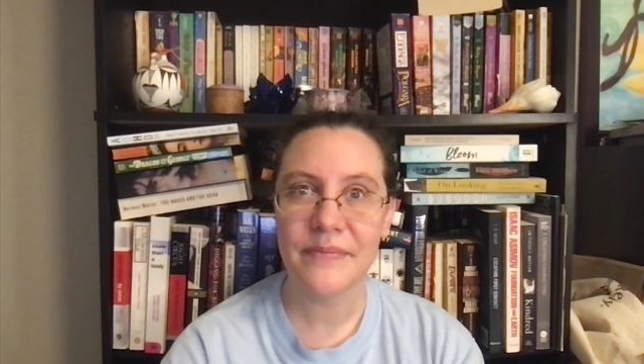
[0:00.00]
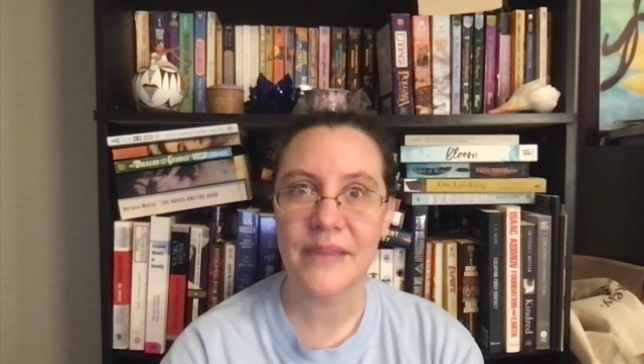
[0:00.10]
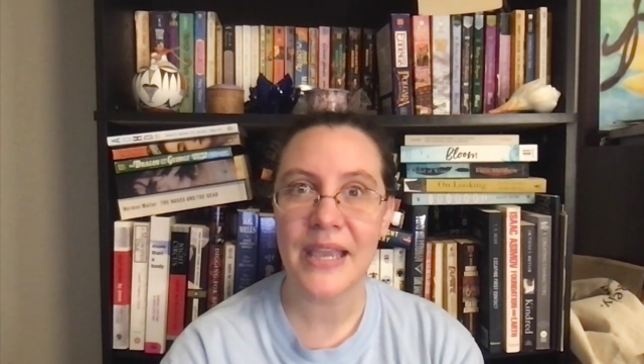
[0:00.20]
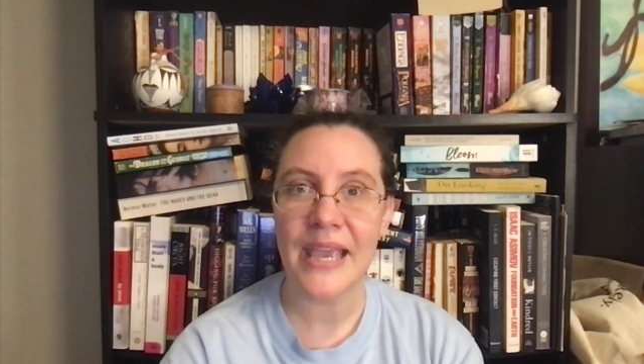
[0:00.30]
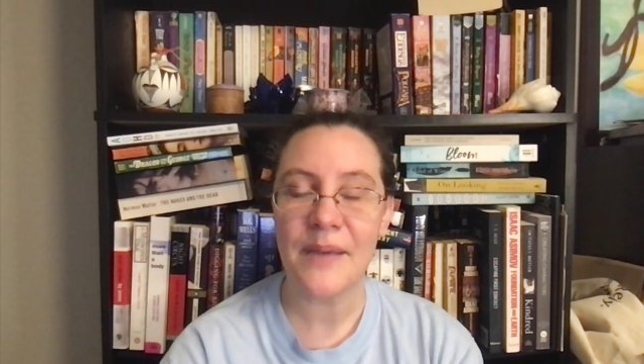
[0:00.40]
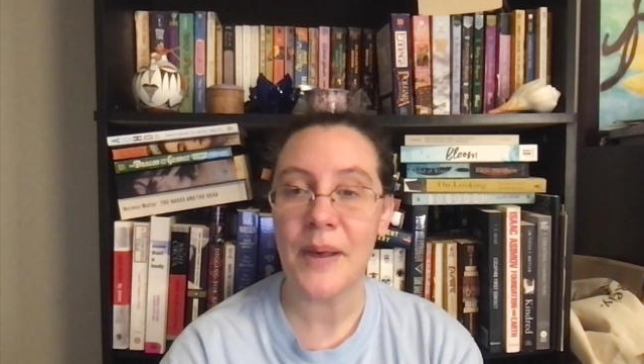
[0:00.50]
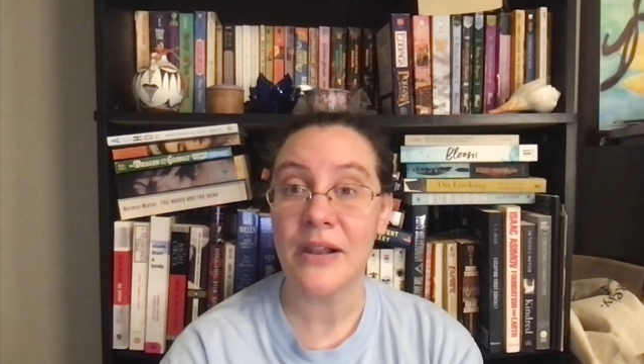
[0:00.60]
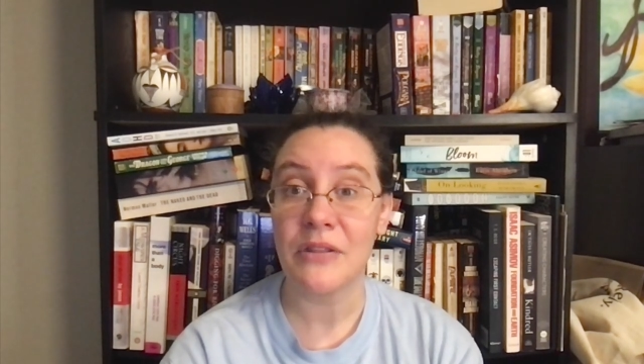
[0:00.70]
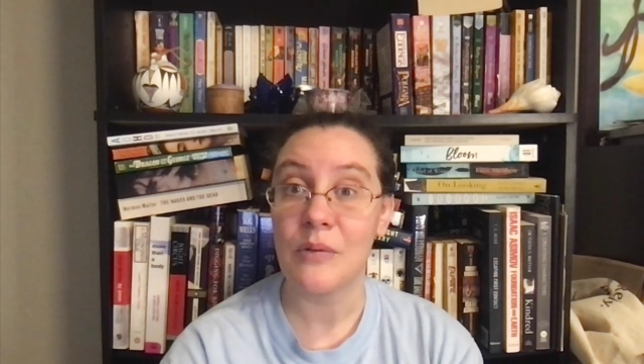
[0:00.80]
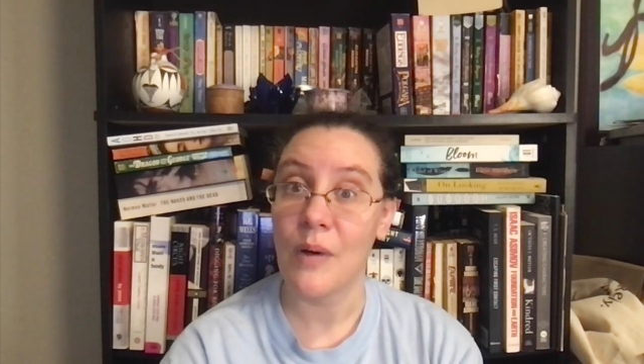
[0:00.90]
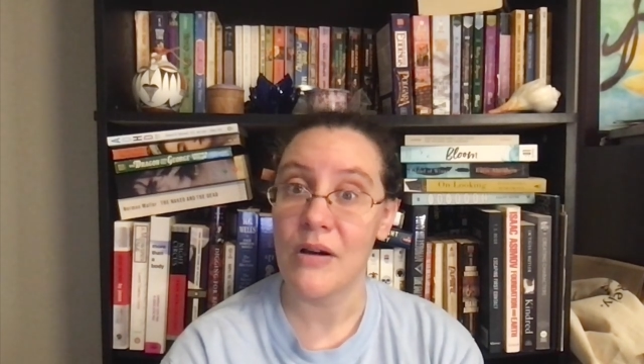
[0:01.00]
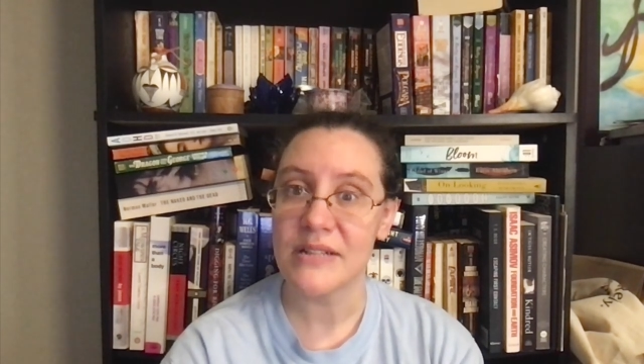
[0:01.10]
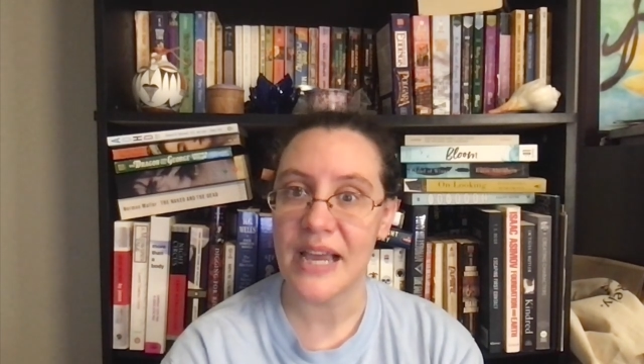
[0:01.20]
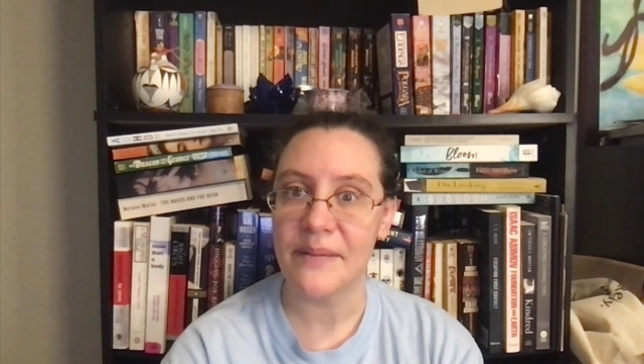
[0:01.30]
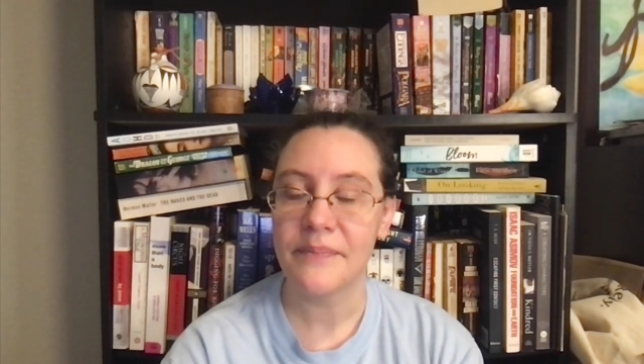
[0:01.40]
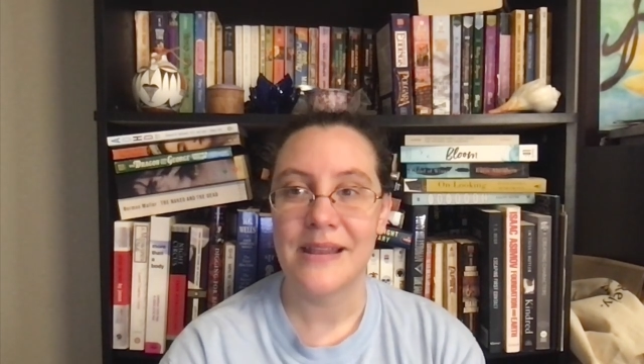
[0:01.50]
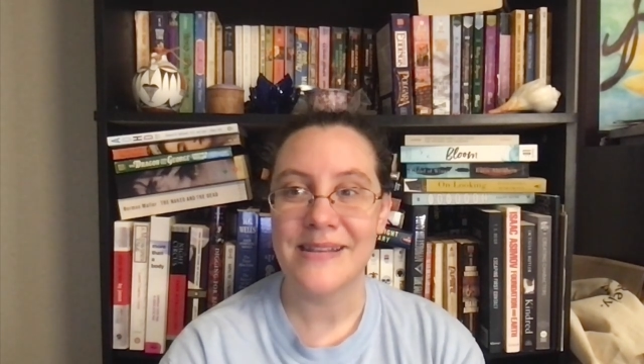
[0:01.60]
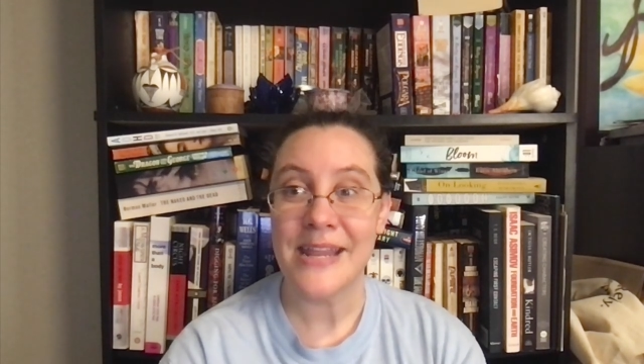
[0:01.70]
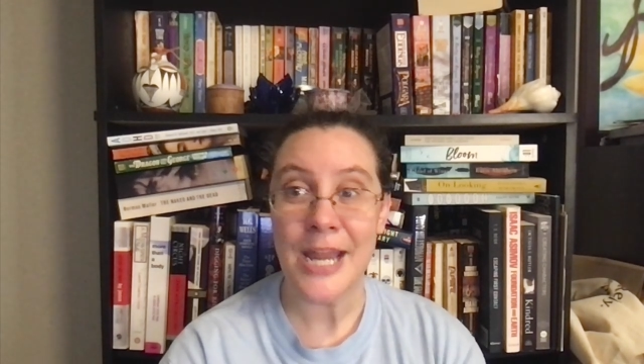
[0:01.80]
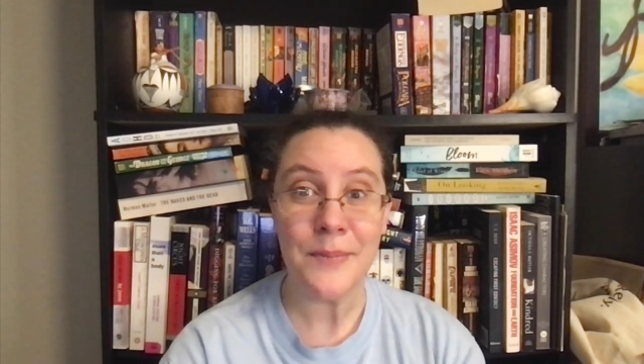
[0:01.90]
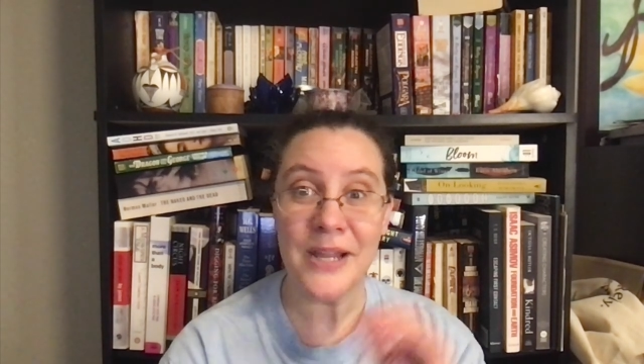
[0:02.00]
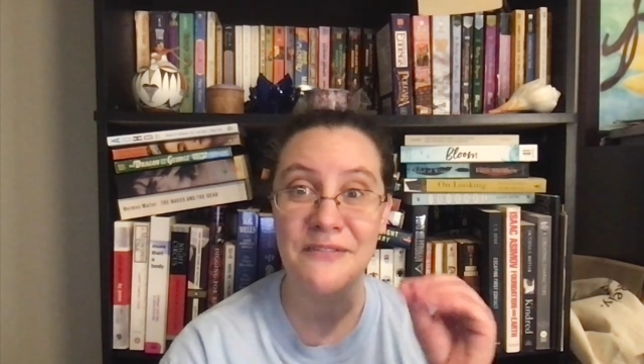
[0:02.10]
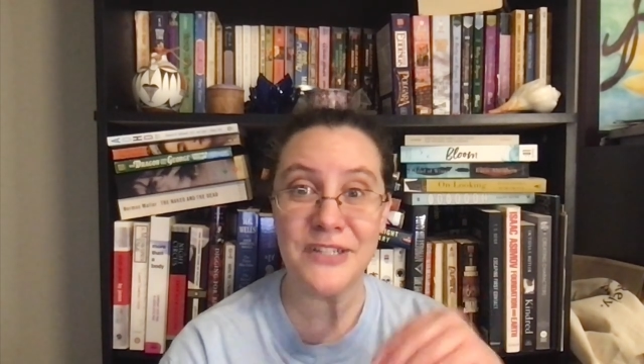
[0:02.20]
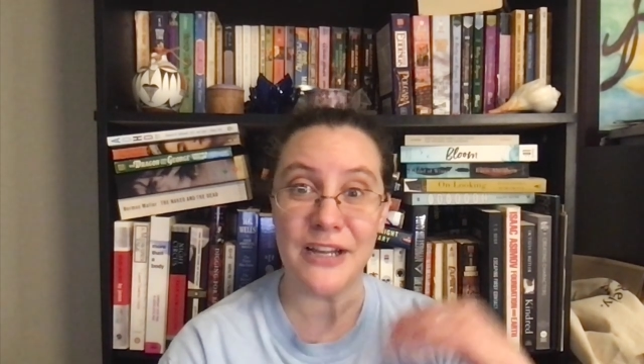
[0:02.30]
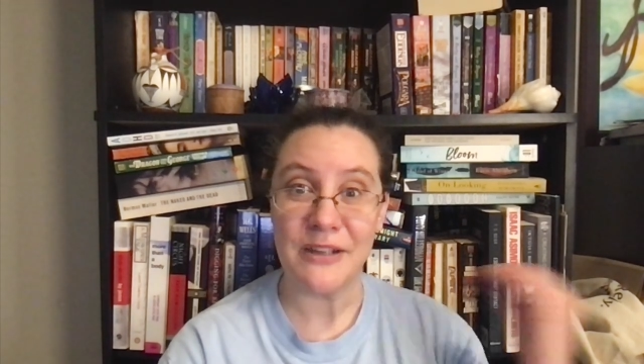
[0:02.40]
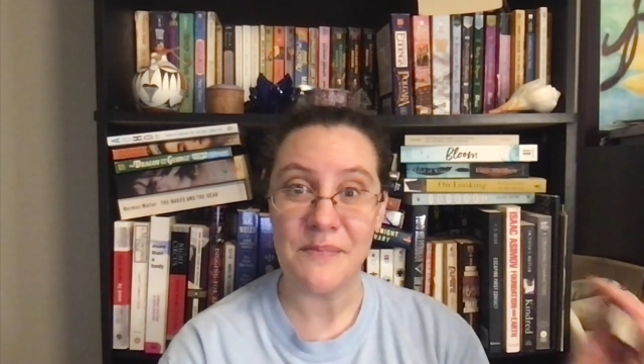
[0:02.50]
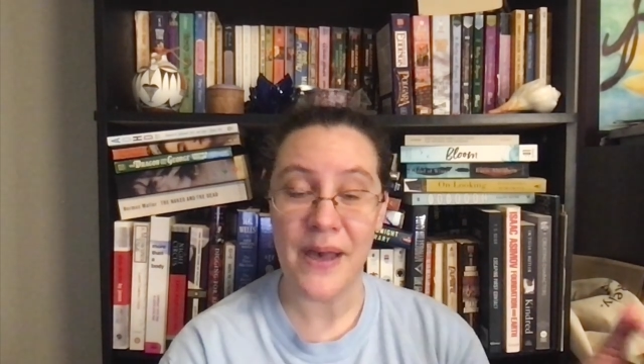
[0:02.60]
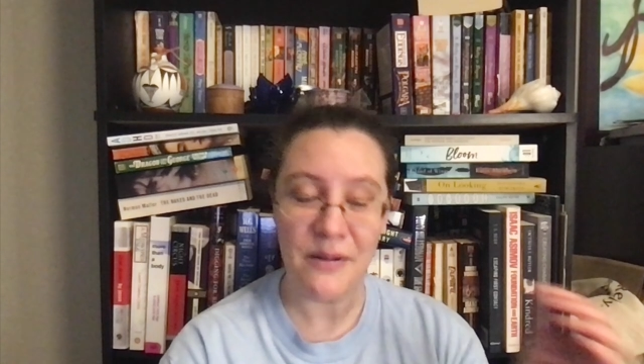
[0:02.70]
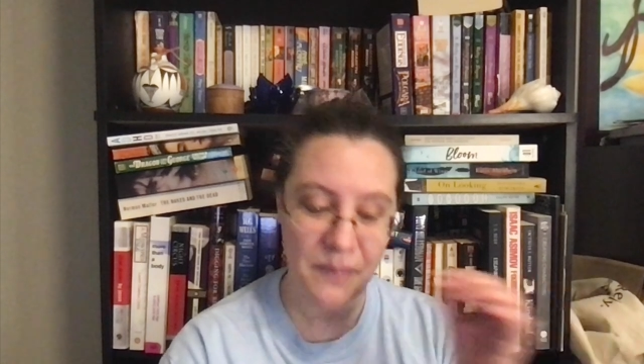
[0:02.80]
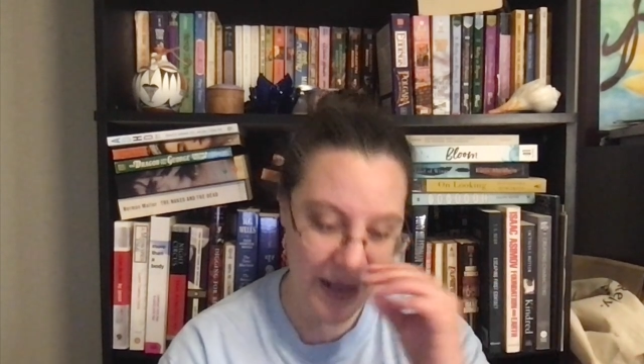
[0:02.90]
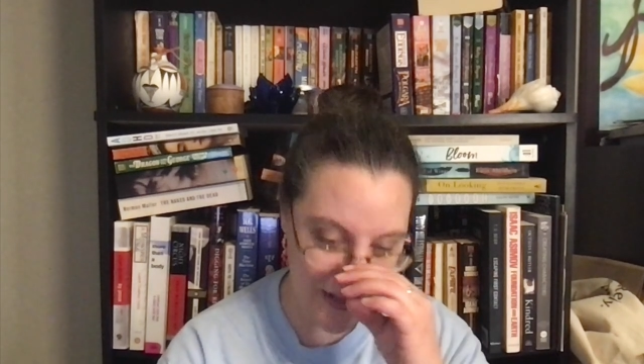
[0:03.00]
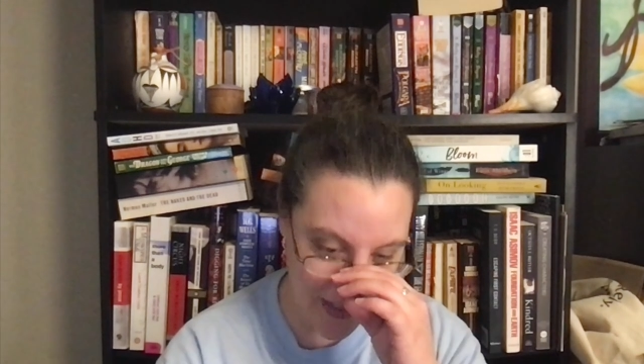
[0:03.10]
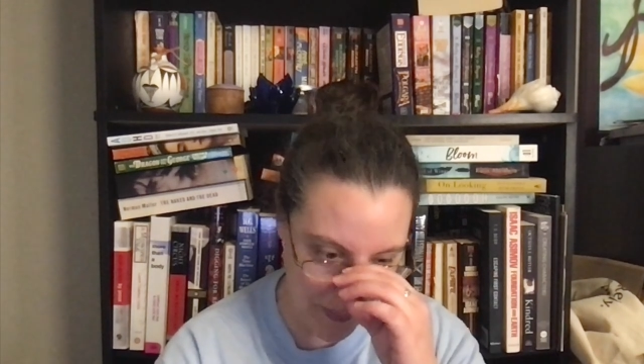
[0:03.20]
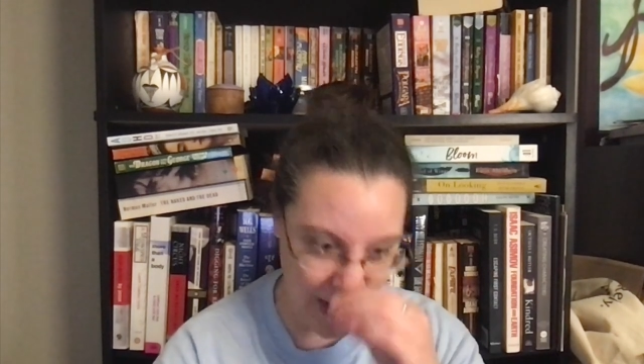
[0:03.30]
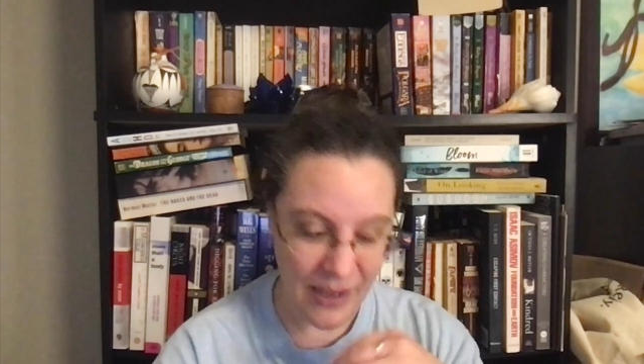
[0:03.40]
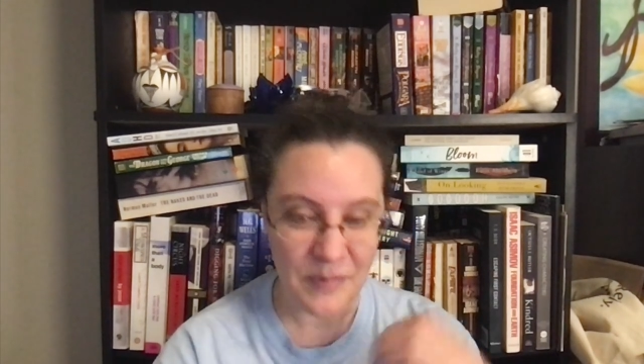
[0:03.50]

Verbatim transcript: it came out at the wrong time. And I'm not even talking about pandemic,